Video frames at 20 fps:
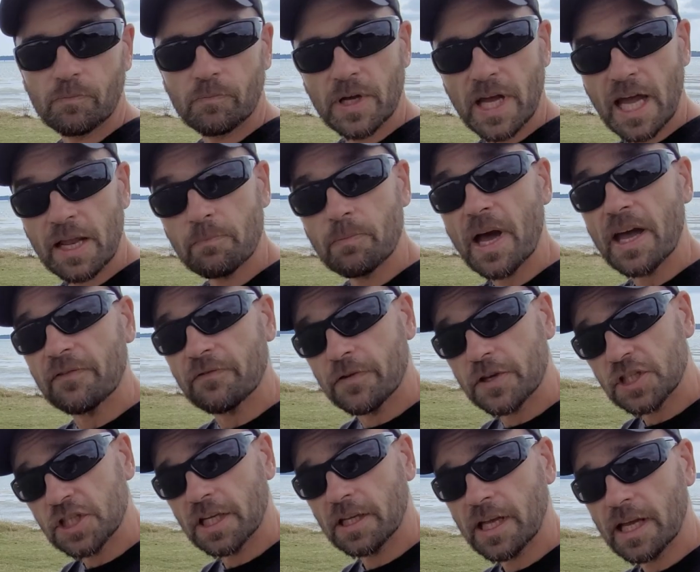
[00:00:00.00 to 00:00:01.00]
And by
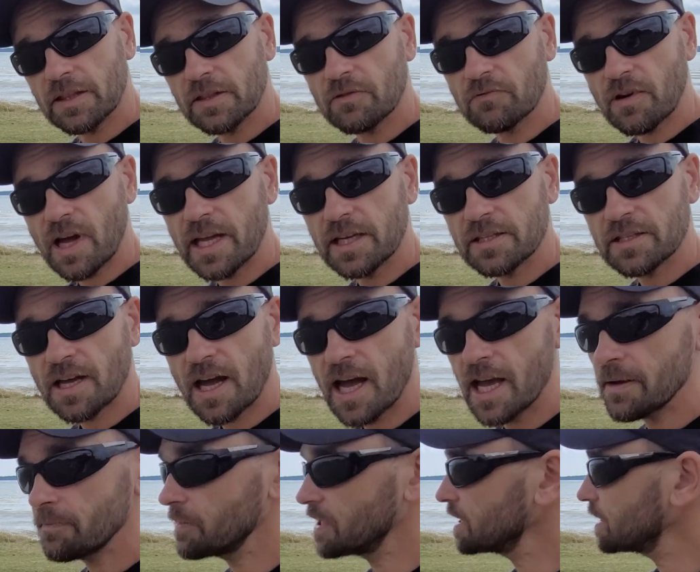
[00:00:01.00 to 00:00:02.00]
fishing at the right
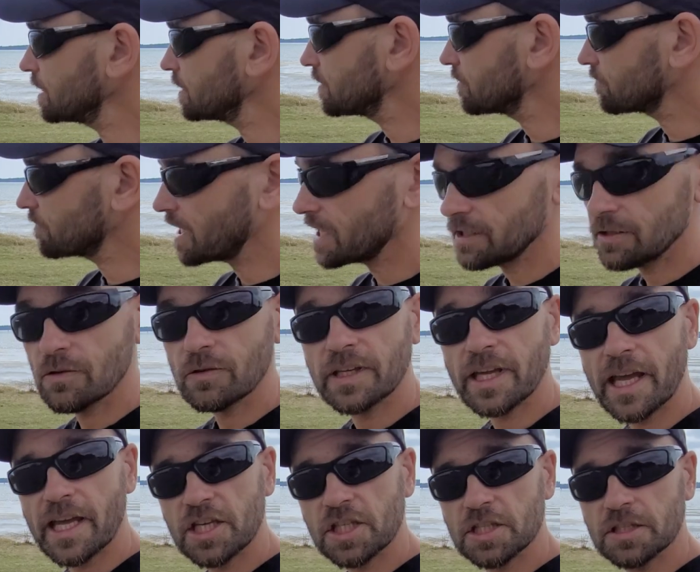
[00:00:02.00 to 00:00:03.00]
time and at the right
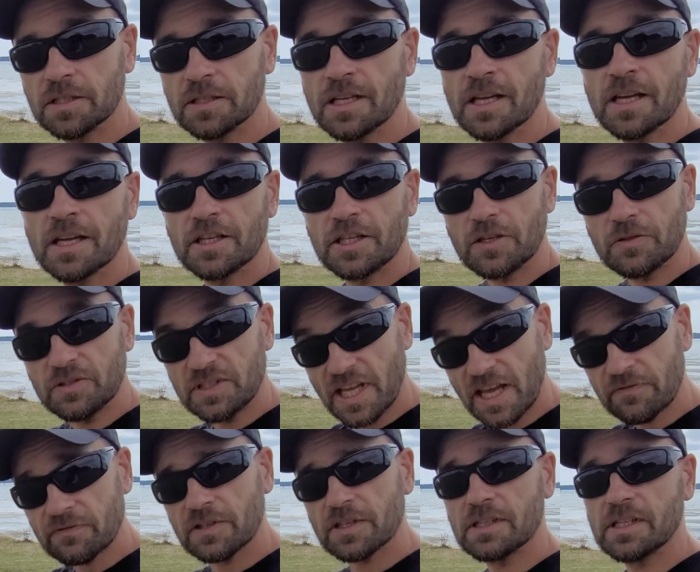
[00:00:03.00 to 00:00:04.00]
location, you
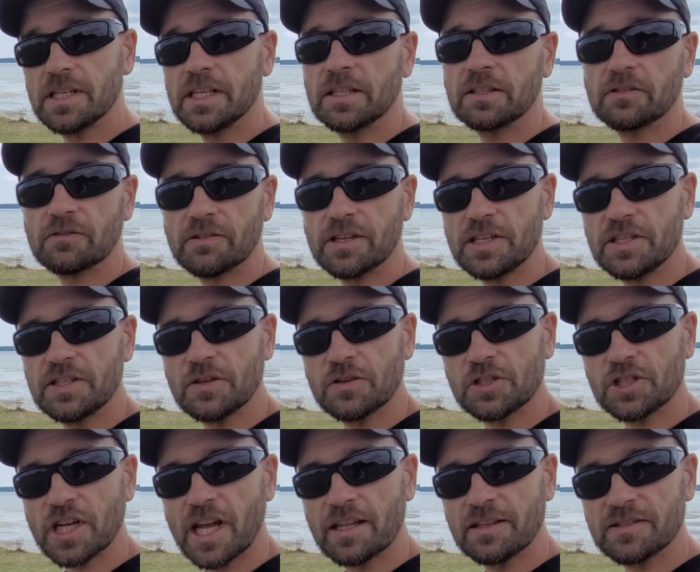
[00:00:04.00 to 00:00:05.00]
definitely increase your
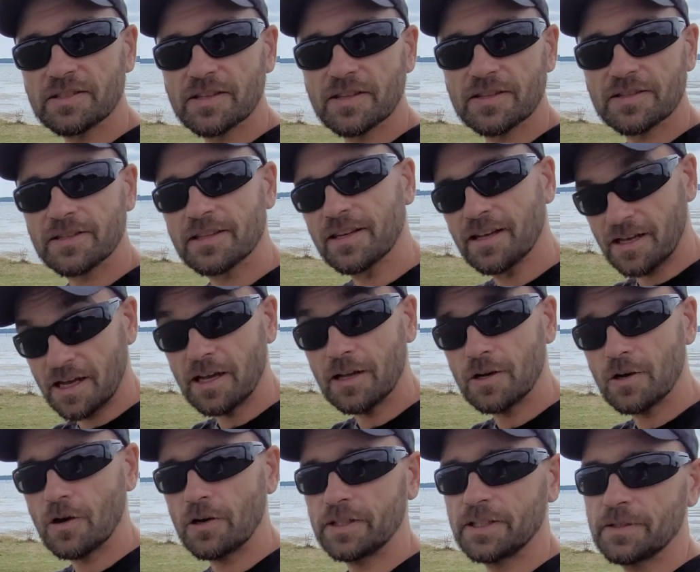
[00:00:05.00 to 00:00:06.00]
chances a
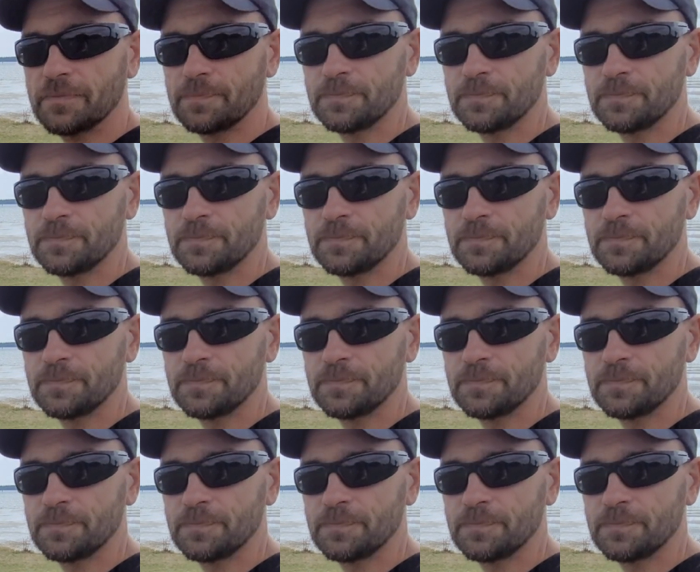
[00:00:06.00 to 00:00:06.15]
lot.